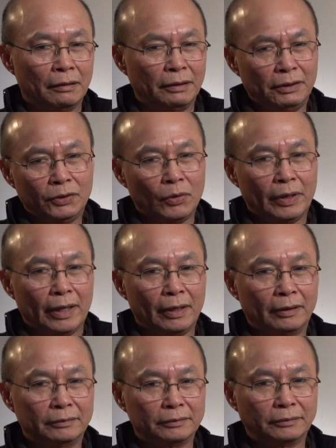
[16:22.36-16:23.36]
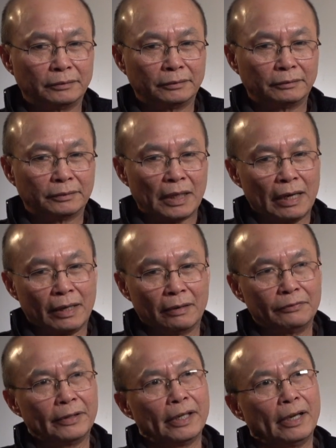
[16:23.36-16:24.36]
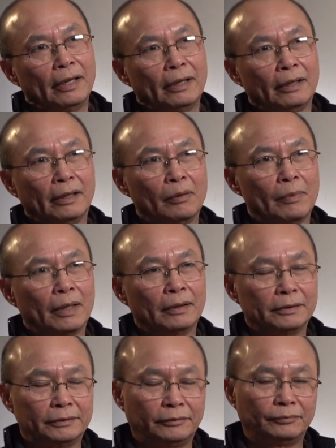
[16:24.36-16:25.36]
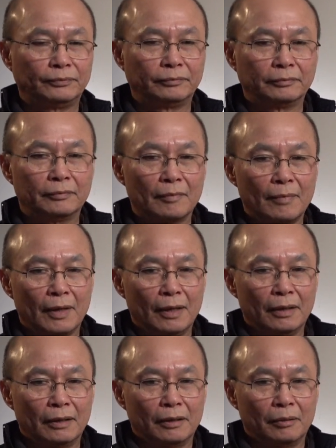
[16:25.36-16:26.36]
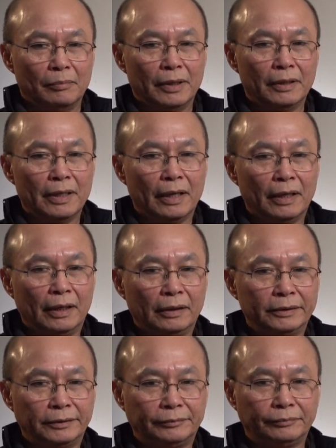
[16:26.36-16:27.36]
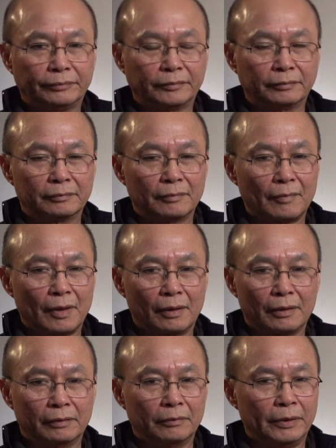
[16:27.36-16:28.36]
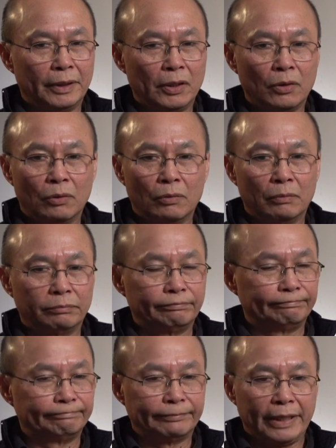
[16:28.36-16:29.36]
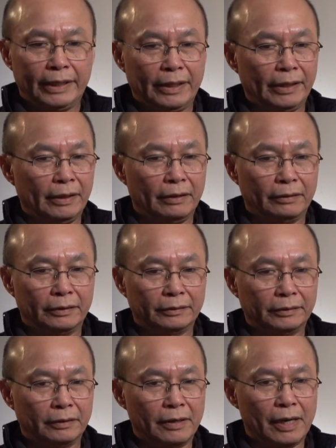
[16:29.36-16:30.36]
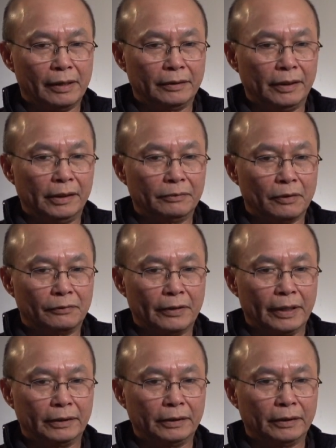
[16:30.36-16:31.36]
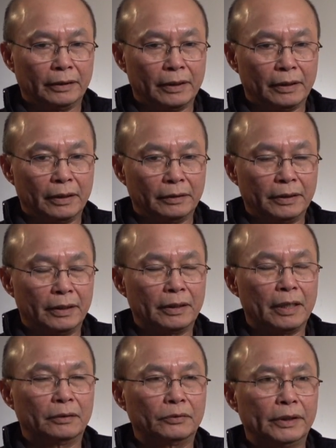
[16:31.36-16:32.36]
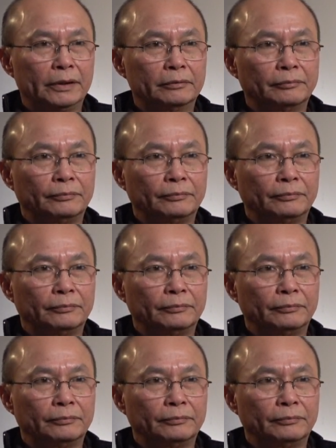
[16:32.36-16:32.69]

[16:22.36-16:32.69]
It's okay. I can fit in anywhere. Been there with no any relative or friend in the third country.